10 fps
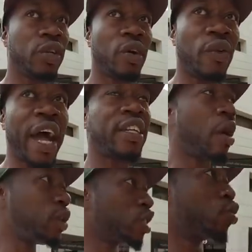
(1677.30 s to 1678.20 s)
with the fact
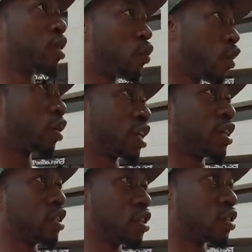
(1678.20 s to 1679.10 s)
that we just want the frog to
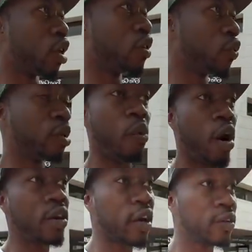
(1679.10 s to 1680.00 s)
get to the 30-foot
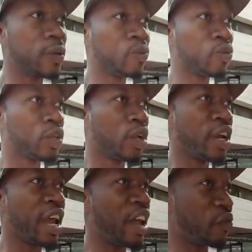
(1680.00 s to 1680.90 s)
mark.
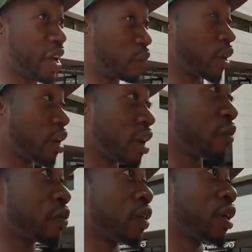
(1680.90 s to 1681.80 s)
If
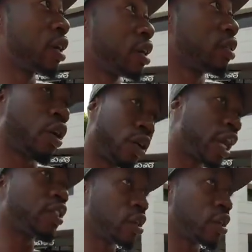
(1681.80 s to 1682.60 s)
30 days